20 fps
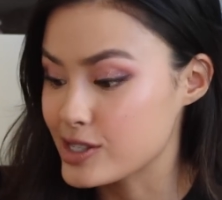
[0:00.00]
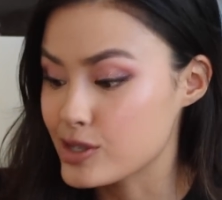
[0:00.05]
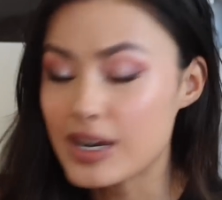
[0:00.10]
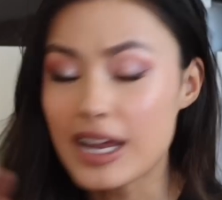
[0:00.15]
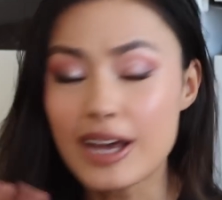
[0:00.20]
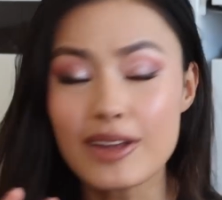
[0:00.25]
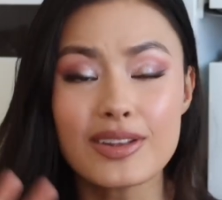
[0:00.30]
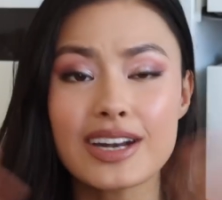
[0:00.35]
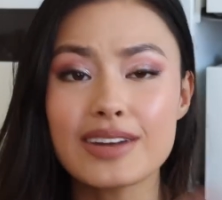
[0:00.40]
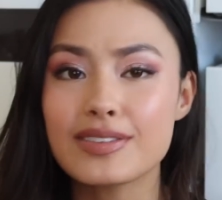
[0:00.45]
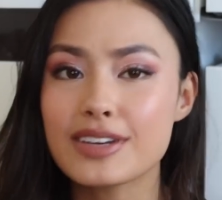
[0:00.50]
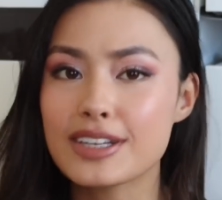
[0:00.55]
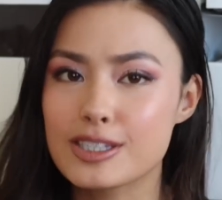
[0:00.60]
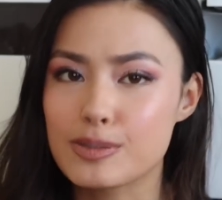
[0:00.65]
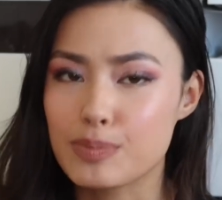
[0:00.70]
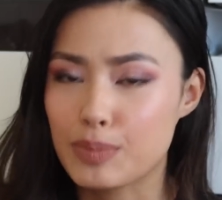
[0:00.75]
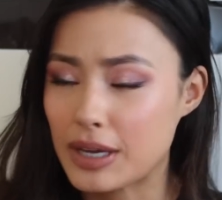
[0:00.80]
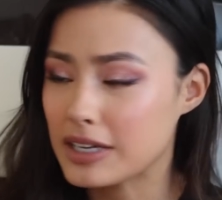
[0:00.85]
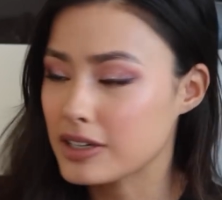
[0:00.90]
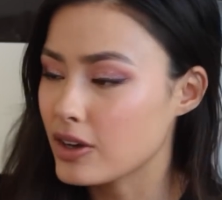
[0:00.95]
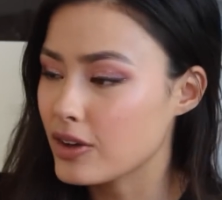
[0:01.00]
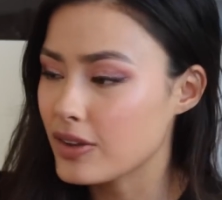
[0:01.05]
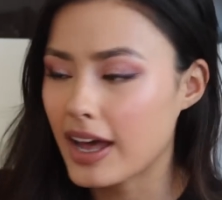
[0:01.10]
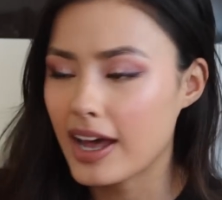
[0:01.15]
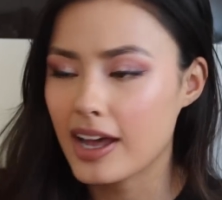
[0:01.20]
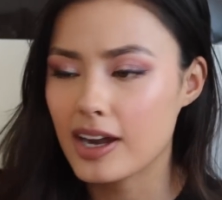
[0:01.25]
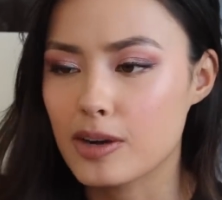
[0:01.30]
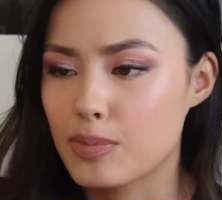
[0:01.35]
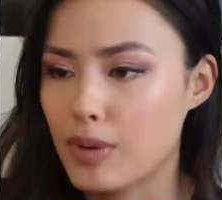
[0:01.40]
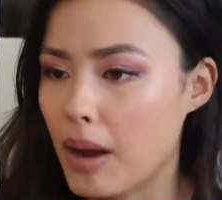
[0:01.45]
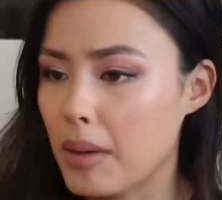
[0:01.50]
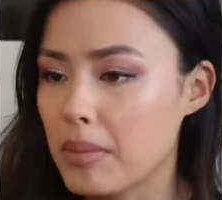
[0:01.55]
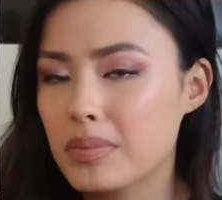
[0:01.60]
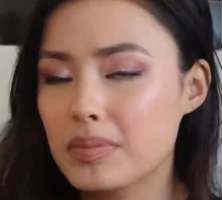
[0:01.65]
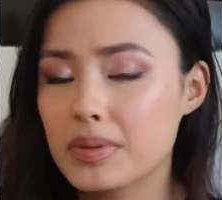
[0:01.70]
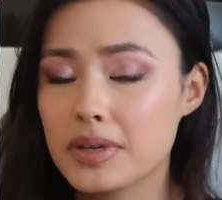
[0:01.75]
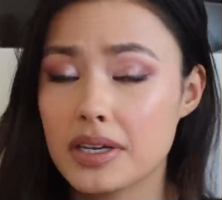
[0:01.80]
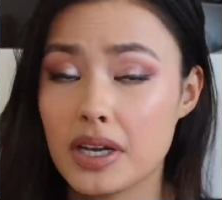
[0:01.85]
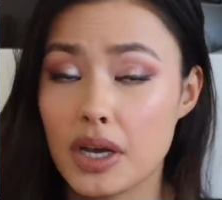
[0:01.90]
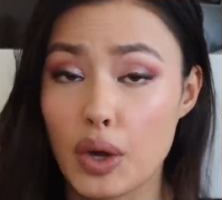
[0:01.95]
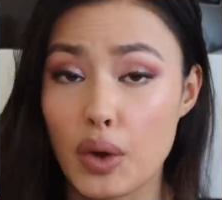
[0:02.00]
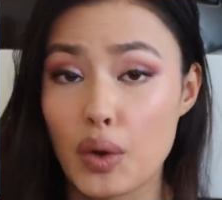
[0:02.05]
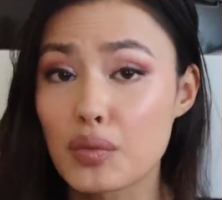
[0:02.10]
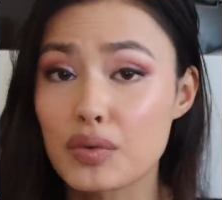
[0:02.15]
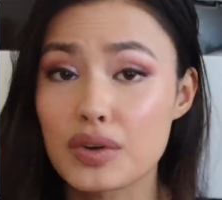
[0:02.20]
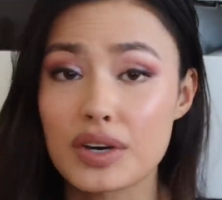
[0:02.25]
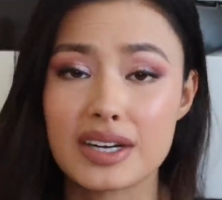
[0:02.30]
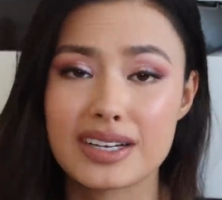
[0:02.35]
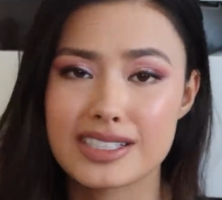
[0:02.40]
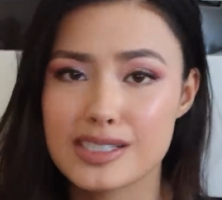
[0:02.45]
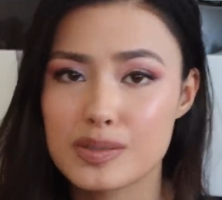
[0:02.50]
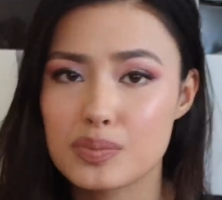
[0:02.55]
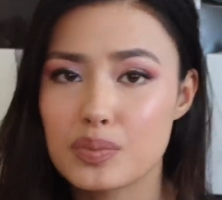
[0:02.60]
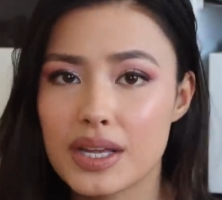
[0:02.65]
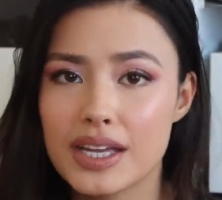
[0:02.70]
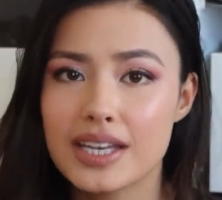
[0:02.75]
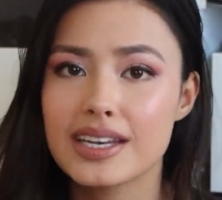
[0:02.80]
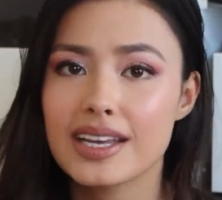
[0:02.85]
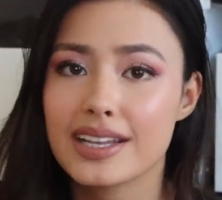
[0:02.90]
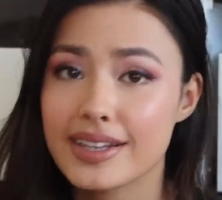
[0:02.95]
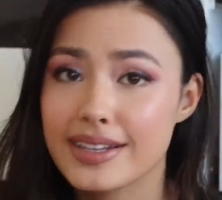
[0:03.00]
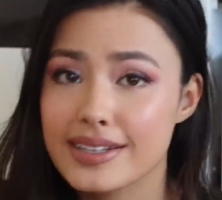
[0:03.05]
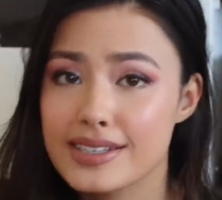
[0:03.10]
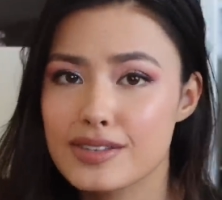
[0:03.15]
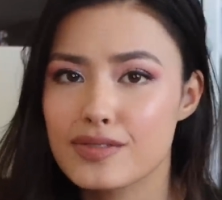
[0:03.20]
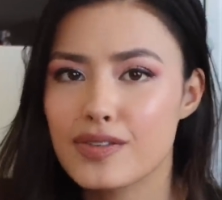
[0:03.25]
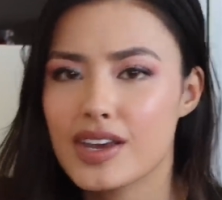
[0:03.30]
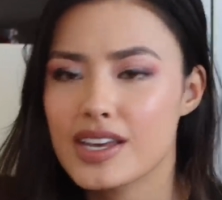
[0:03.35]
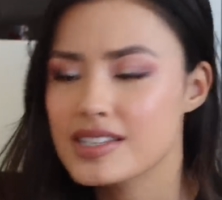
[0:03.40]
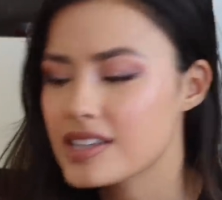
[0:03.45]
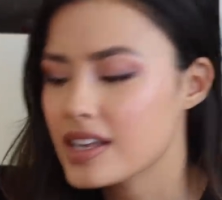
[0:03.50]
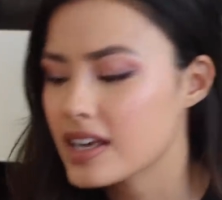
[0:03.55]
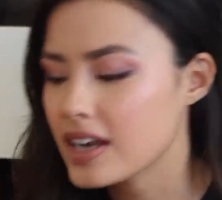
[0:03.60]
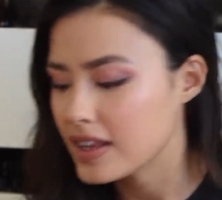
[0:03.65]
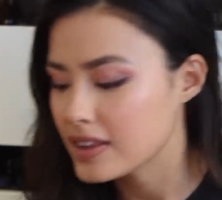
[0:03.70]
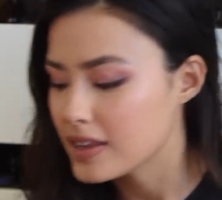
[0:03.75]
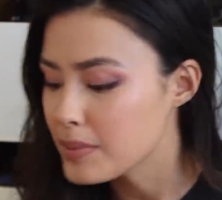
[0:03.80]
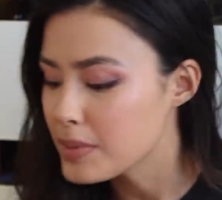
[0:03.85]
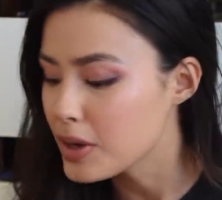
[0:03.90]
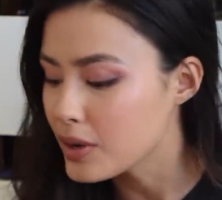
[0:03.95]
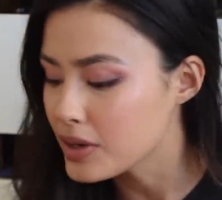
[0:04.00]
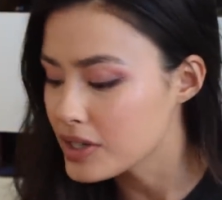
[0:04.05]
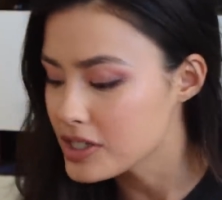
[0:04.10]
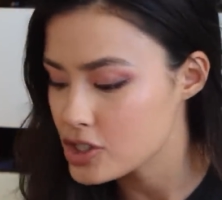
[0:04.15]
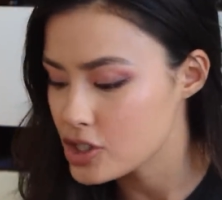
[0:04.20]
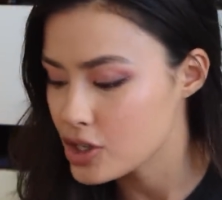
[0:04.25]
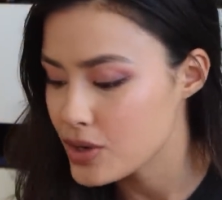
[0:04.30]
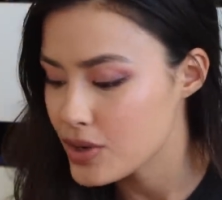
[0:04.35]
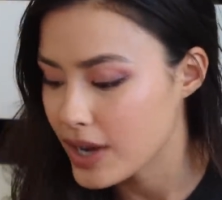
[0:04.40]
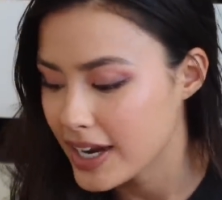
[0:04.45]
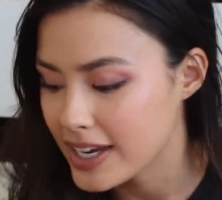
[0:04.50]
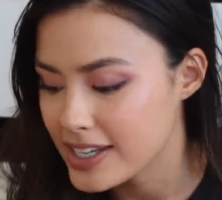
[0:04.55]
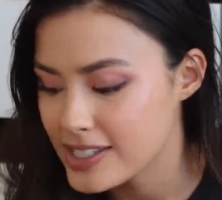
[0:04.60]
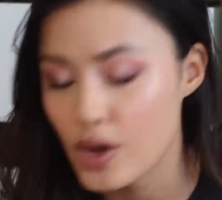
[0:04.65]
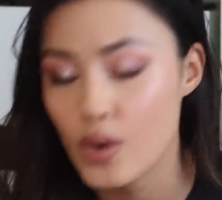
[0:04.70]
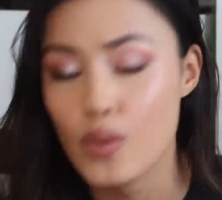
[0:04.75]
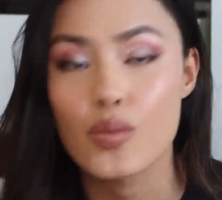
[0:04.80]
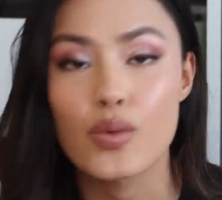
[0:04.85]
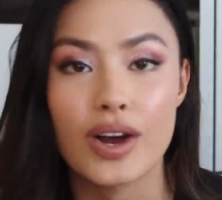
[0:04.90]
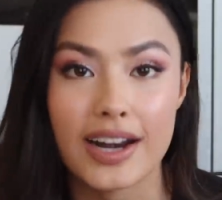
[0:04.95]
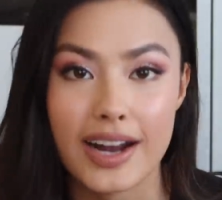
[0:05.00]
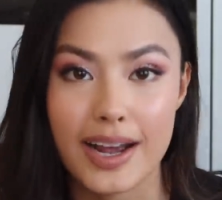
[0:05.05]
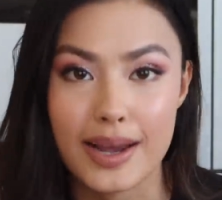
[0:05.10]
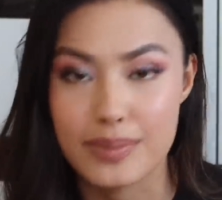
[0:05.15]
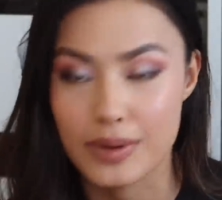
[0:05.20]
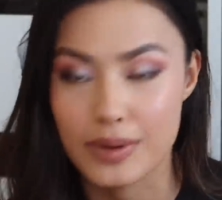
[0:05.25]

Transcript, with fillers: So now that I've explained all that, I probably over-explained it, let's face it, let me go ahead and show you guys what I